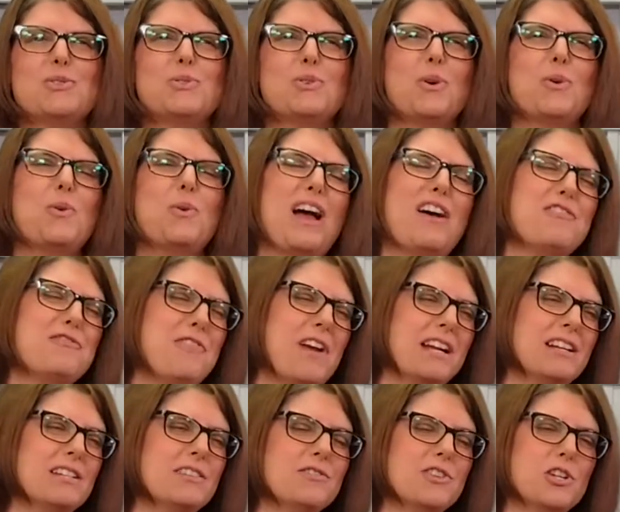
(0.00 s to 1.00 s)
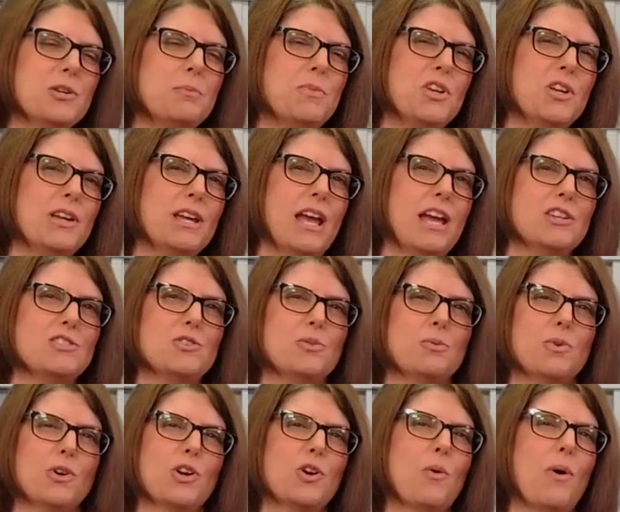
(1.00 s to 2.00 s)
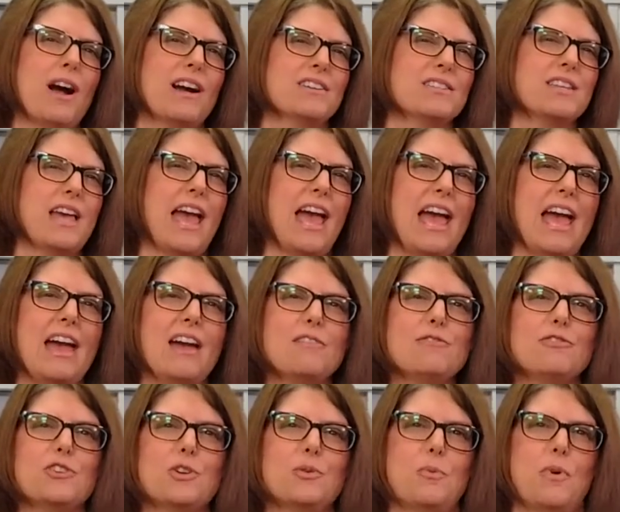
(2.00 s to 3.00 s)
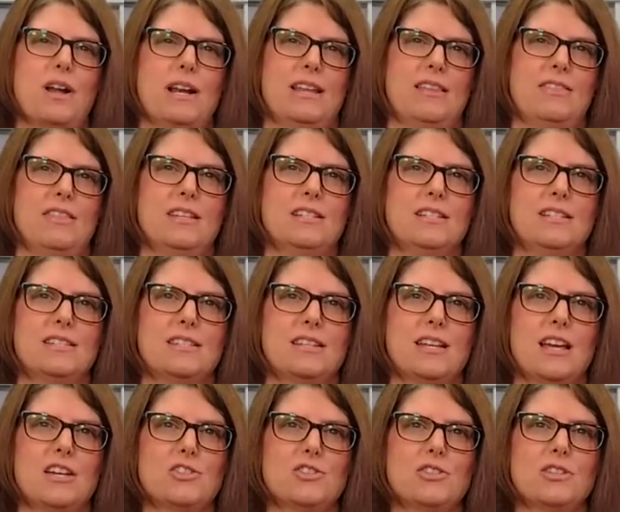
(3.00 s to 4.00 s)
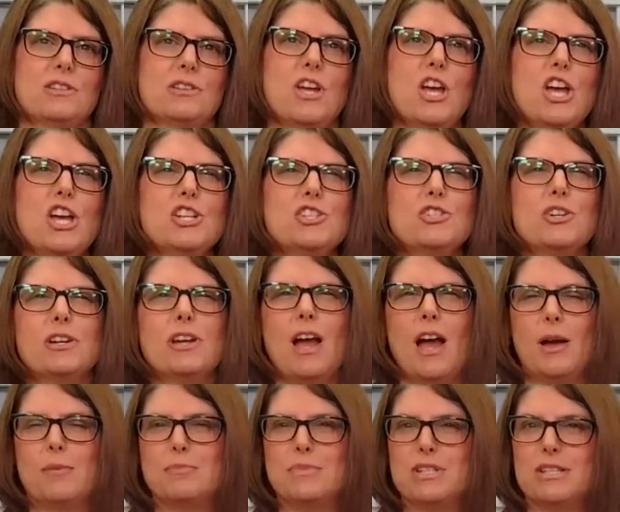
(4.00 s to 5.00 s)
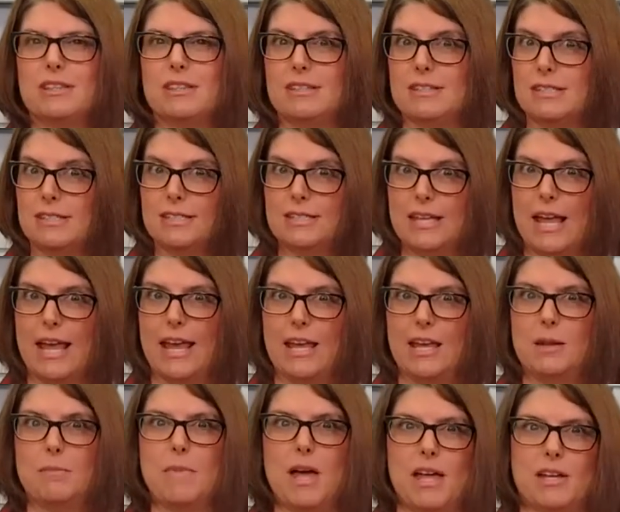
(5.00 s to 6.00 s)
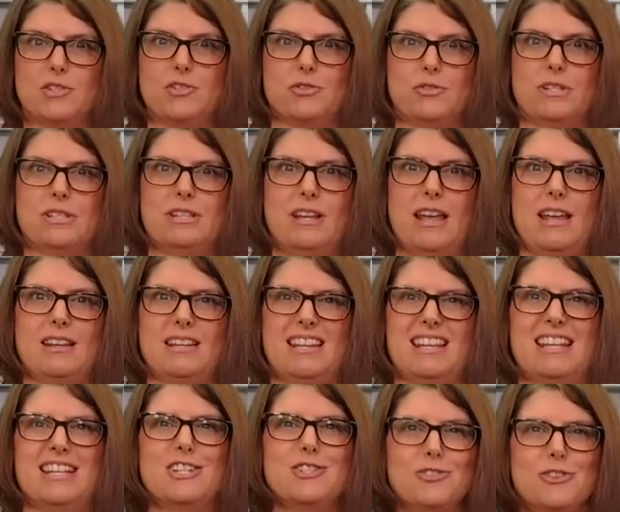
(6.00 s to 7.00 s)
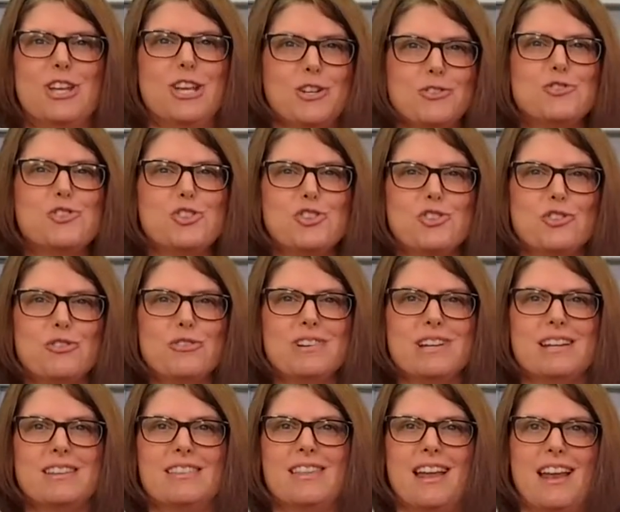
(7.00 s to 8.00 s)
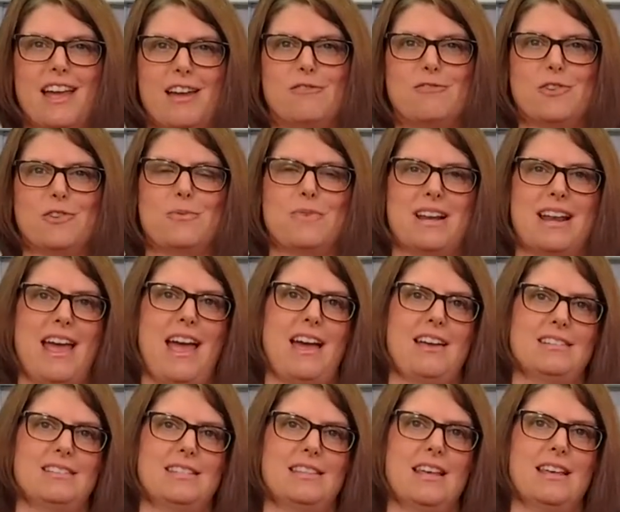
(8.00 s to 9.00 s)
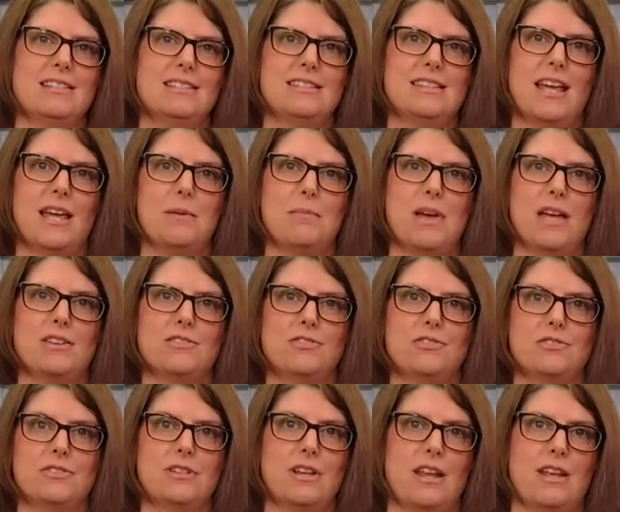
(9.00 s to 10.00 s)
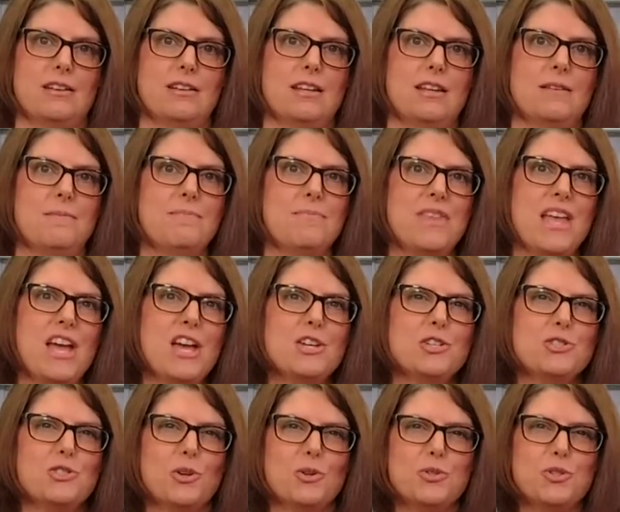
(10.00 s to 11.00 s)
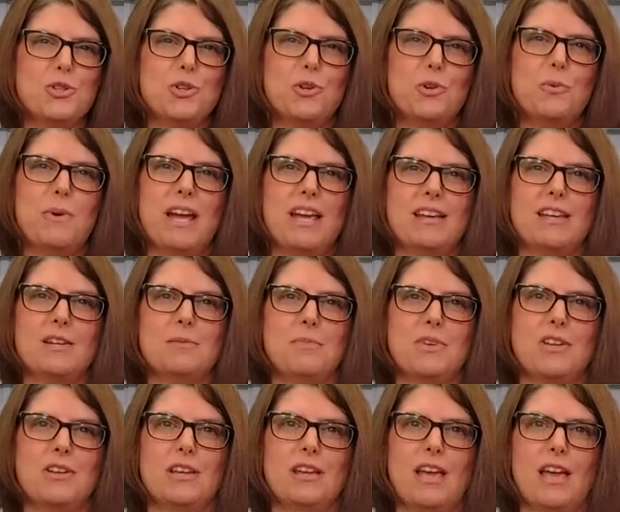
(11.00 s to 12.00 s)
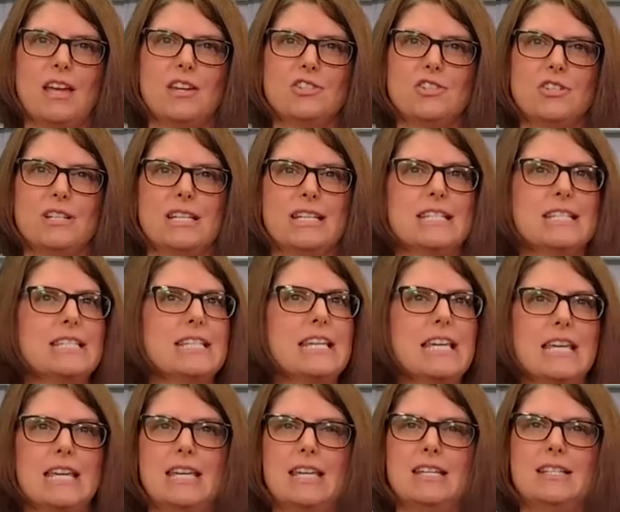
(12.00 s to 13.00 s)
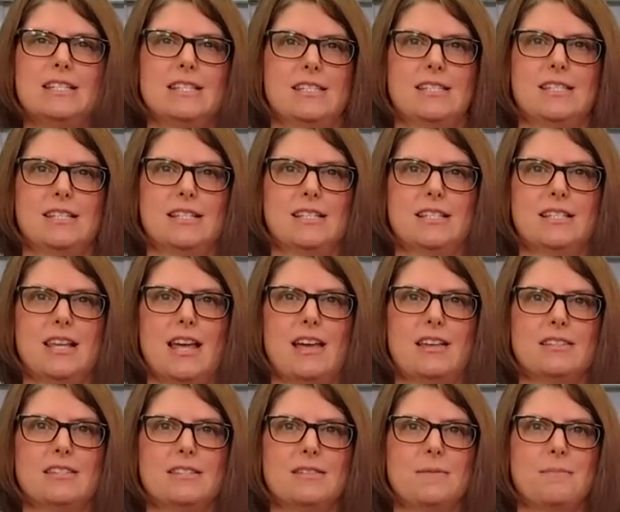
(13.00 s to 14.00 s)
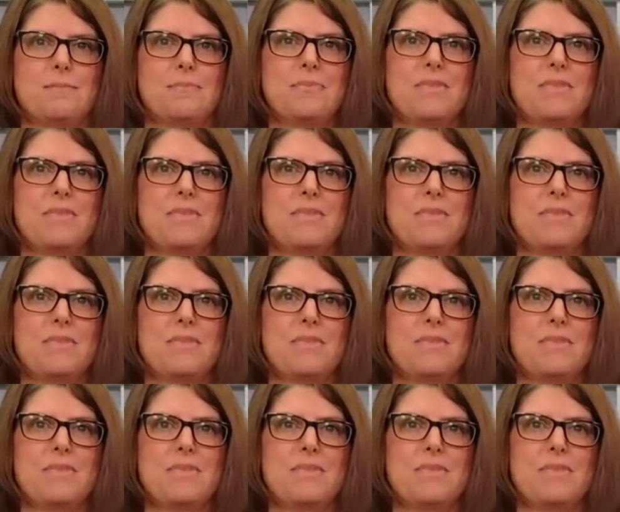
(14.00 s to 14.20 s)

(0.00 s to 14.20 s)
So effective communication requires everyone in the discussion to come to the same understanding and ensuring that everyone has that same understanding. So two-way communication is key to success.